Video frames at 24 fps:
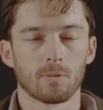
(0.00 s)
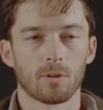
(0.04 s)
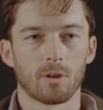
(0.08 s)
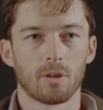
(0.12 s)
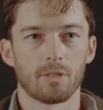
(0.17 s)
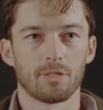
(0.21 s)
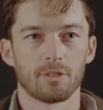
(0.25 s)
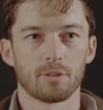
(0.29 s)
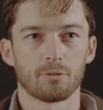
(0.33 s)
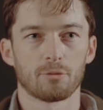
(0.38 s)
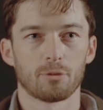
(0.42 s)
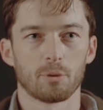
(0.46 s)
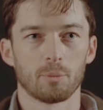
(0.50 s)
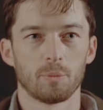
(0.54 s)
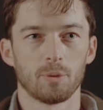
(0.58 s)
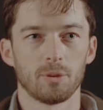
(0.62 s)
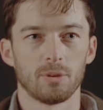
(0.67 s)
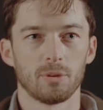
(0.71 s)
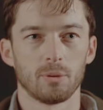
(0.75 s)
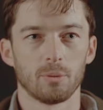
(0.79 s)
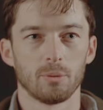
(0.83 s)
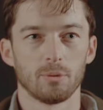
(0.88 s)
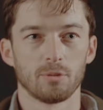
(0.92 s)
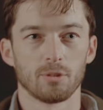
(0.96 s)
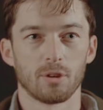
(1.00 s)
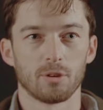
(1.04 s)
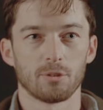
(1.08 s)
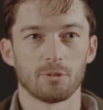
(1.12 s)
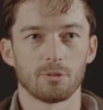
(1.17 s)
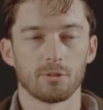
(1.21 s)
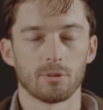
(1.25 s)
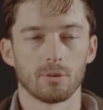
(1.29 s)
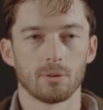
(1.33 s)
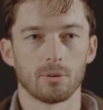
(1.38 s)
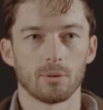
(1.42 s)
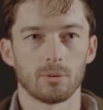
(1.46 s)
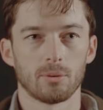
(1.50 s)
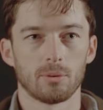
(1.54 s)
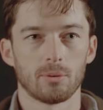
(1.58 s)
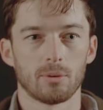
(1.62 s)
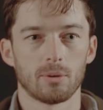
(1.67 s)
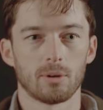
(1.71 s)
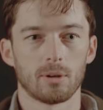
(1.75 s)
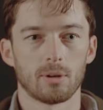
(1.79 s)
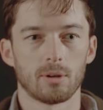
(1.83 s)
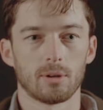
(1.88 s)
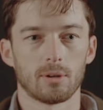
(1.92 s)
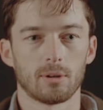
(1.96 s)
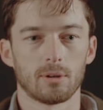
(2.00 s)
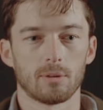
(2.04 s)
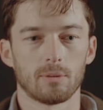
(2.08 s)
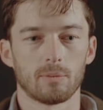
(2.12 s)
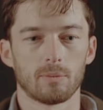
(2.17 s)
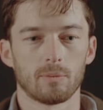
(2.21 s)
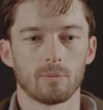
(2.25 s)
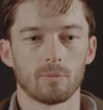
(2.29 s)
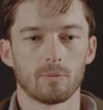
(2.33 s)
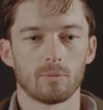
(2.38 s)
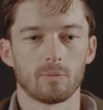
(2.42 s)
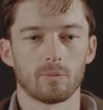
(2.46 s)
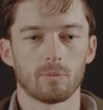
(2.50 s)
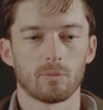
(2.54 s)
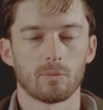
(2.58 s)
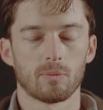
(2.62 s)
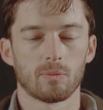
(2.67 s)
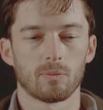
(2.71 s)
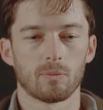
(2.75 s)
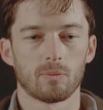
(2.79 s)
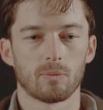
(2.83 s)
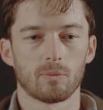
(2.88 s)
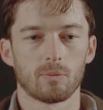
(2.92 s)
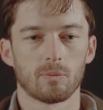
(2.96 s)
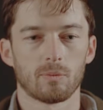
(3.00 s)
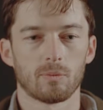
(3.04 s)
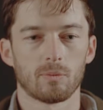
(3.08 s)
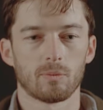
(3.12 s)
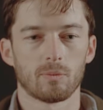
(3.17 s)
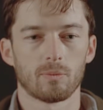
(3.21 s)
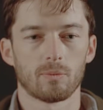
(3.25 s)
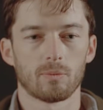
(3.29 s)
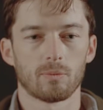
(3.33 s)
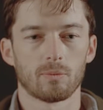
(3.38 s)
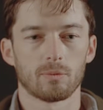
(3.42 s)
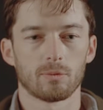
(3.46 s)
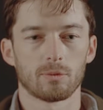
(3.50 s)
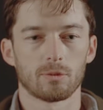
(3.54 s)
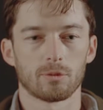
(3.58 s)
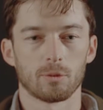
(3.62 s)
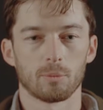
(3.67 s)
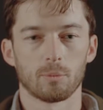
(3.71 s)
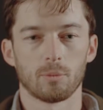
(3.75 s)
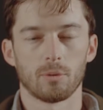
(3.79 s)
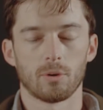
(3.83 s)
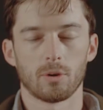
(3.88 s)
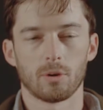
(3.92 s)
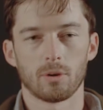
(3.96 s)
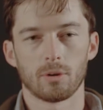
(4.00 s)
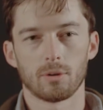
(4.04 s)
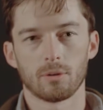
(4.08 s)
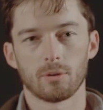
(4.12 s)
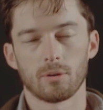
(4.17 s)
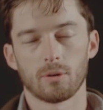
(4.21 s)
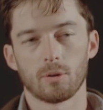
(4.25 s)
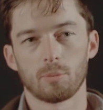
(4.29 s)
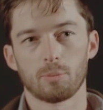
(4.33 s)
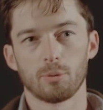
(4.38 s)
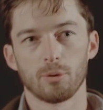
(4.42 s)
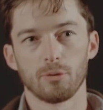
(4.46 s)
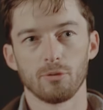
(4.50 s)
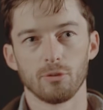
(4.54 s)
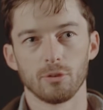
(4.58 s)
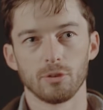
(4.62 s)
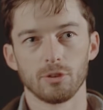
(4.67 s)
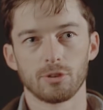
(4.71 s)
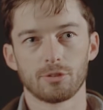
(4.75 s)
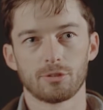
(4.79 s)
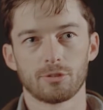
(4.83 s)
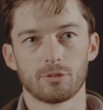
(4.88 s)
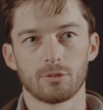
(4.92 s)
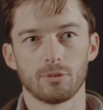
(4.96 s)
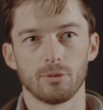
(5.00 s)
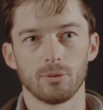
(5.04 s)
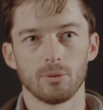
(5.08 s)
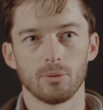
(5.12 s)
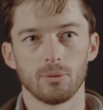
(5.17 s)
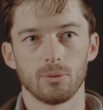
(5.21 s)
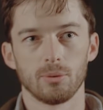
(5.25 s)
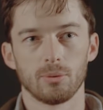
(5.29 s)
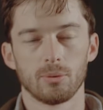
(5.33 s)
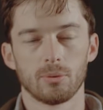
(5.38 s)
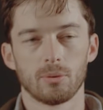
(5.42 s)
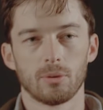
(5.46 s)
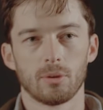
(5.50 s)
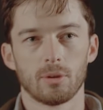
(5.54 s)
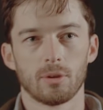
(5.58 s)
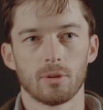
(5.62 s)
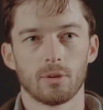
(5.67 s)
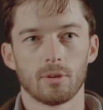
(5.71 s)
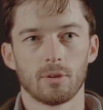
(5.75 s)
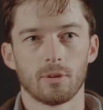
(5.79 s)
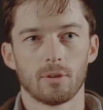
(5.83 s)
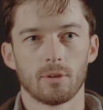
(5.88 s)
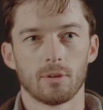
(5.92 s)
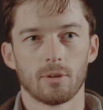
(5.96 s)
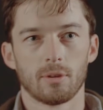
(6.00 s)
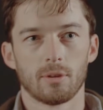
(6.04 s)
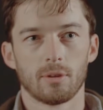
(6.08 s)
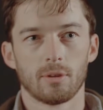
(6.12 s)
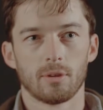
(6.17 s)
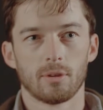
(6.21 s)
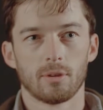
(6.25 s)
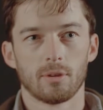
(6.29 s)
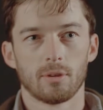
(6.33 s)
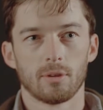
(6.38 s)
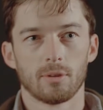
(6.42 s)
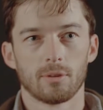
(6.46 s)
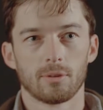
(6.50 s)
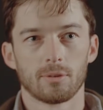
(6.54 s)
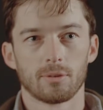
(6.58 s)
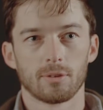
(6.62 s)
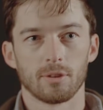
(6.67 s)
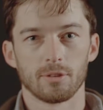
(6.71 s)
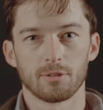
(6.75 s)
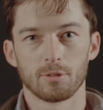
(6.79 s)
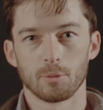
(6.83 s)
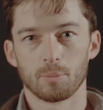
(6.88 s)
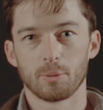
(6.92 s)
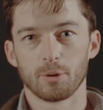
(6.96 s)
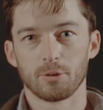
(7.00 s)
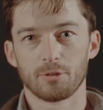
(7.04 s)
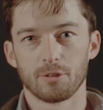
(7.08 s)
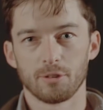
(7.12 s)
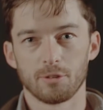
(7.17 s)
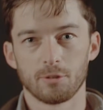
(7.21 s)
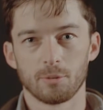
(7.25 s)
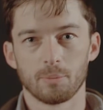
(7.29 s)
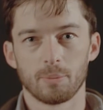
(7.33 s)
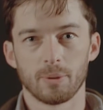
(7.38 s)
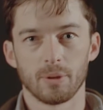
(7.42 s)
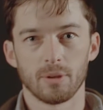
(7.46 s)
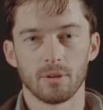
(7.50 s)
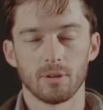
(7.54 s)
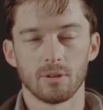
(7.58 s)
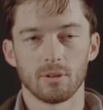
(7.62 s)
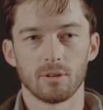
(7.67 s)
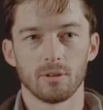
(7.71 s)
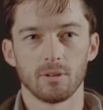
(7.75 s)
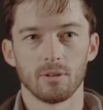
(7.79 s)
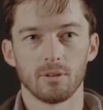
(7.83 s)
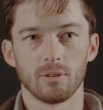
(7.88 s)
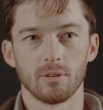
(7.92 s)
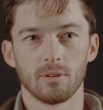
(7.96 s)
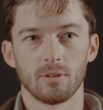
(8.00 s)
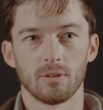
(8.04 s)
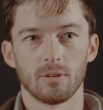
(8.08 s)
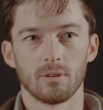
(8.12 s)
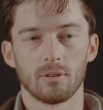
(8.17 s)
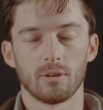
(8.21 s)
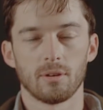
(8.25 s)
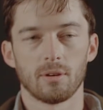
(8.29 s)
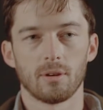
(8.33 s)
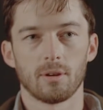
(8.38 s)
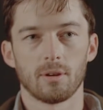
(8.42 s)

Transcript: I think for me it was also a privilege to get to participate in